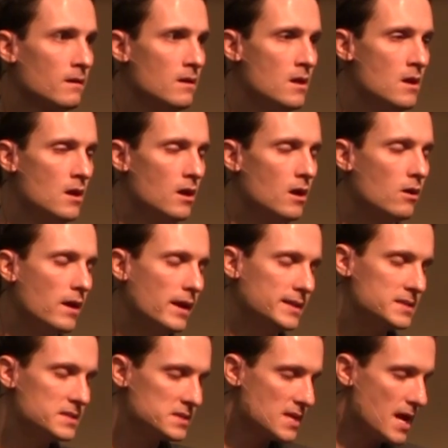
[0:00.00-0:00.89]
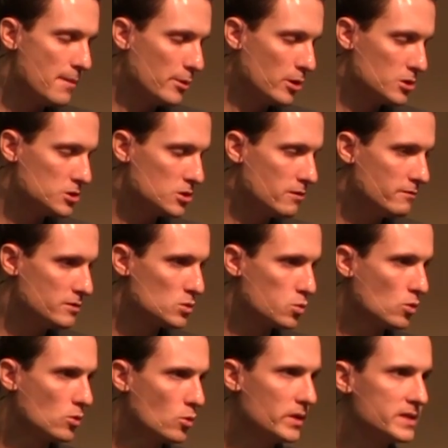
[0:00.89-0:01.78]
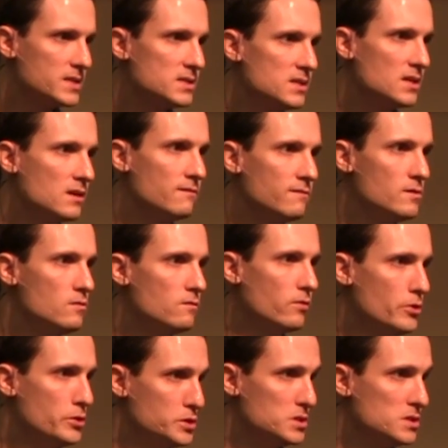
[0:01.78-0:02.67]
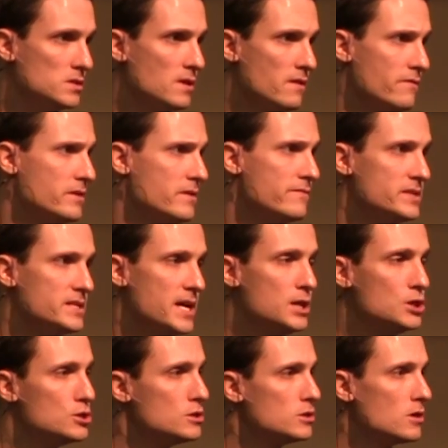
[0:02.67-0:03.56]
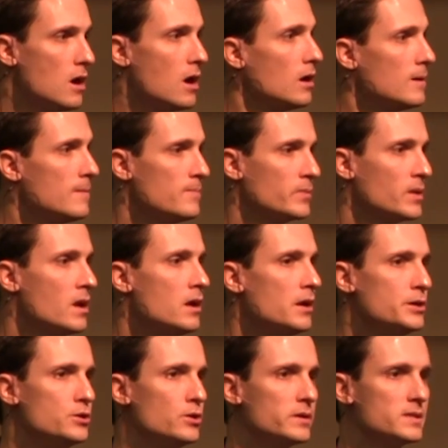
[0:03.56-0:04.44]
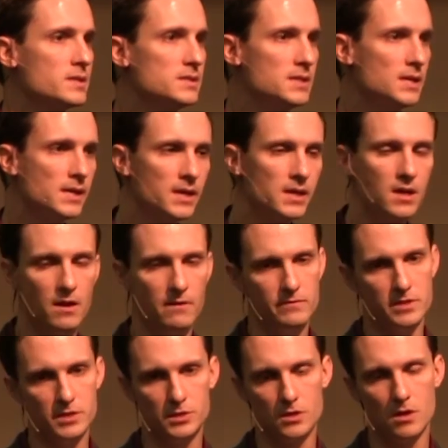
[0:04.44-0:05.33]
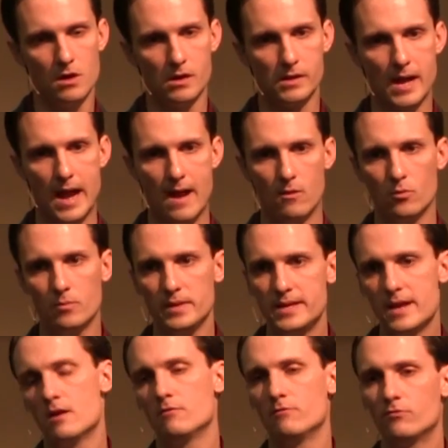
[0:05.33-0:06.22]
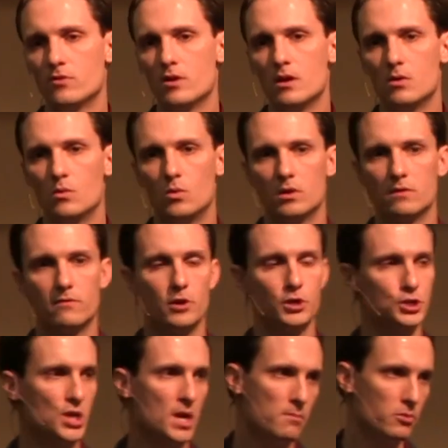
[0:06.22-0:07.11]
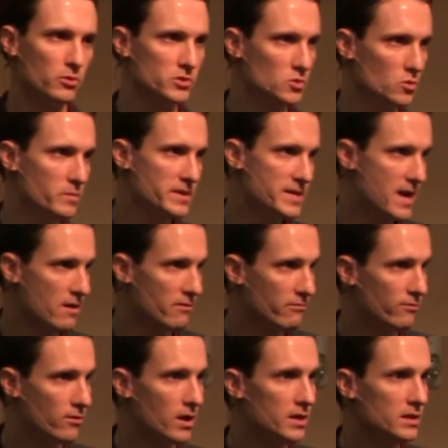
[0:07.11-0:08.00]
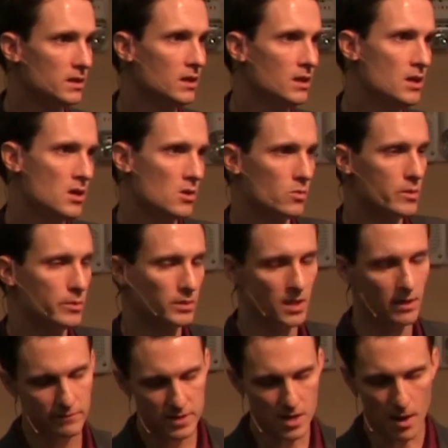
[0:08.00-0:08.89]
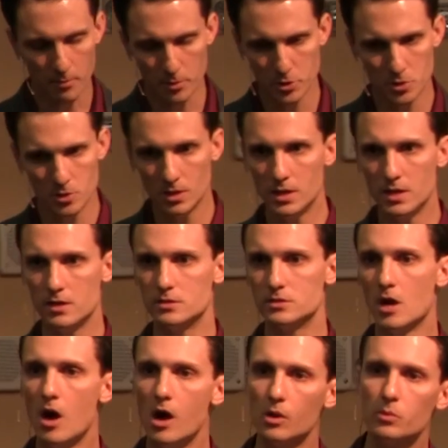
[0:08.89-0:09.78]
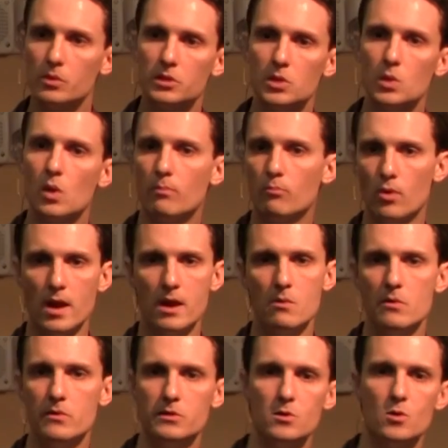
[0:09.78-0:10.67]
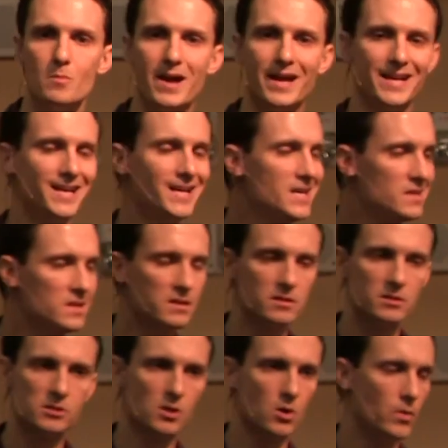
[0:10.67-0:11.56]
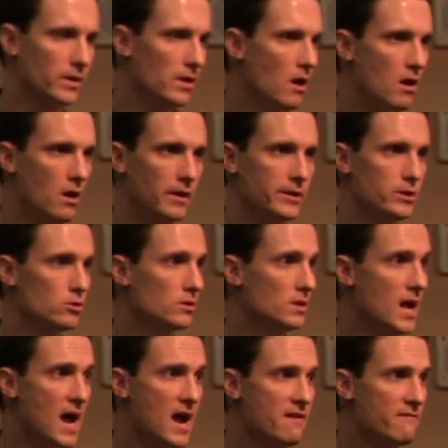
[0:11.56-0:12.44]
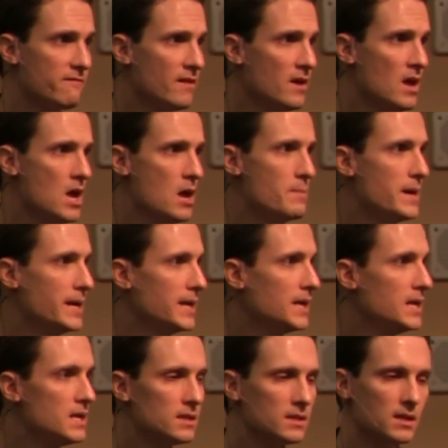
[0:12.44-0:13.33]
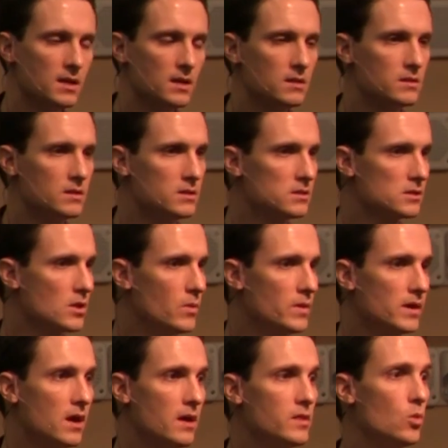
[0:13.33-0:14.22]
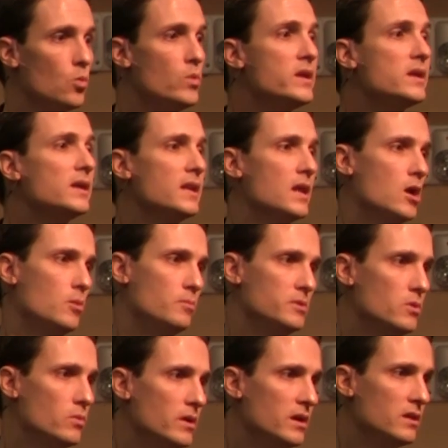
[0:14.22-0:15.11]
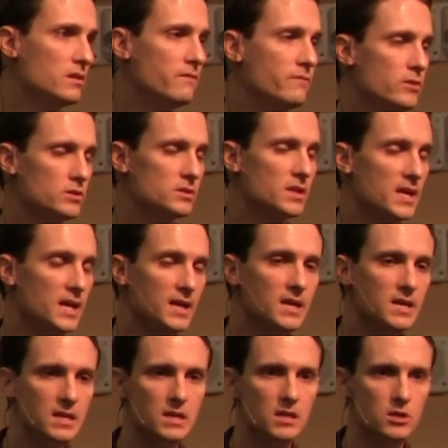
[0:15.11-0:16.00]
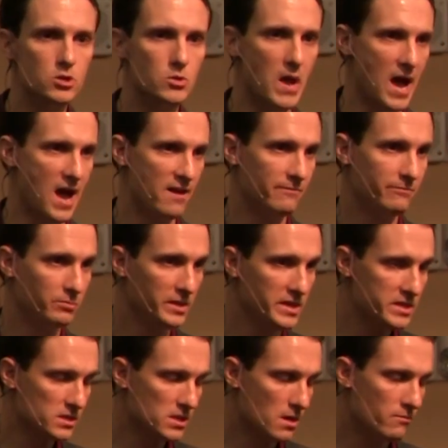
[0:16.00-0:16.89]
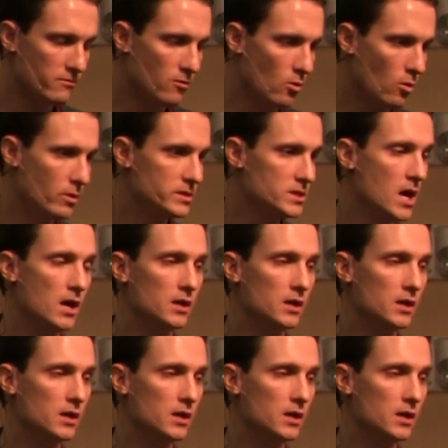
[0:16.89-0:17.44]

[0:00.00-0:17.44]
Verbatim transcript: All right, at this time in our service, we're going to sing a few verses of an invitation song. During the singing of this song, I will be down front. One of our shepherds will be down front. We would love the opportunity to talk with you or pray with you about anything that's going on in your life, about anything that's going on that we can help you with. If there's any need you have, please come forward.